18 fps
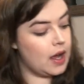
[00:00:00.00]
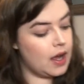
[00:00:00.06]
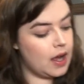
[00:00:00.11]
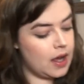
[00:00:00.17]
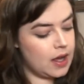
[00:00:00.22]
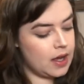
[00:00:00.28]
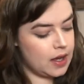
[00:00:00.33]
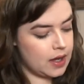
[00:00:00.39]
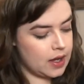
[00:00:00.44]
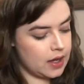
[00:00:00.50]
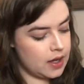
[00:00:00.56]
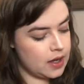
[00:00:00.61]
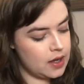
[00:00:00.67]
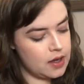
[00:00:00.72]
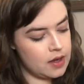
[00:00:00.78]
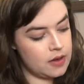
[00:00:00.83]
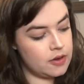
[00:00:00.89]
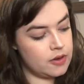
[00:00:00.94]

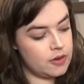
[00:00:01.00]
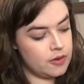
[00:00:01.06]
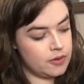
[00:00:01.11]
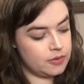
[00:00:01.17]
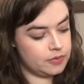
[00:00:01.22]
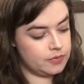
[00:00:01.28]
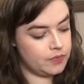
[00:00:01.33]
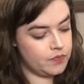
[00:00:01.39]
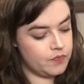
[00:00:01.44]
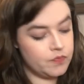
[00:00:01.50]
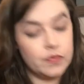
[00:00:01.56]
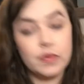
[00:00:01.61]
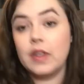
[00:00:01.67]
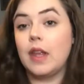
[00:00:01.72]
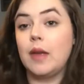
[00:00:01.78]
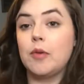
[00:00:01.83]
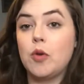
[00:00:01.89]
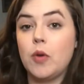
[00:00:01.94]
I
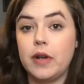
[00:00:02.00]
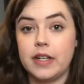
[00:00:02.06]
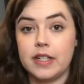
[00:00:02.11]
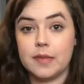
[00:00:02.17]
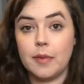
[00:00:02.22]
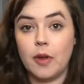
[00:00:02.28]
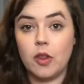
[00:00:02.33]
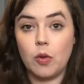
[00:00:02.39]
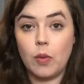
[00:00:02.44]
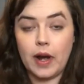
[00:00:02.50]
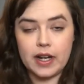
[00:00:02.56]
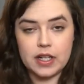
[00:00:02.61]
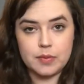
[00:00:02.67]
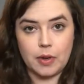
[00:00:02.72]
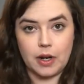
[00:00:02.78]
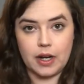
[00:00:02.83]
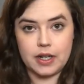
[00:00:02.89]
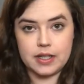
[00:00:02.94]
am going to smell the
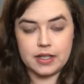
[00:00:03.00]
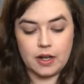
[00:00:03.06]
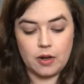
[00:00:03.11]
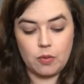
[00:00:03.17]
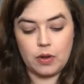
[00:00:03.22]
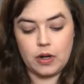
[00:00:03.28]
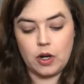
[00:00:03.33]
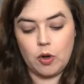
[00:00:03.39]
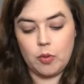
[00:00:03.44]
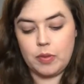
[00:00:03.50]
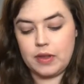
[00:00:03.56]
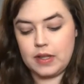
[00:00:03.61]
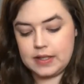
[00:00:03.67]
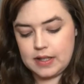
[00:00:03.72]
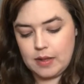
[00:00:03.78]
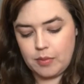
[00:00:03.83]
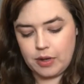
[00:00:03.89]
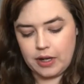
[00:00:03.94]
wax bar because I don't want to open
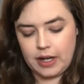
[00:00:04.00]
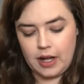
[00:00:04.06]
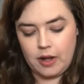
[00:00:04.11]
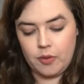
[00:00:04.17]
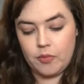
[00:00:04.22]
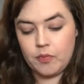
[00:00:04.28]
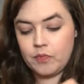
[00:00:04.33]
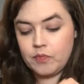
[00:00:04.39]
this up right now.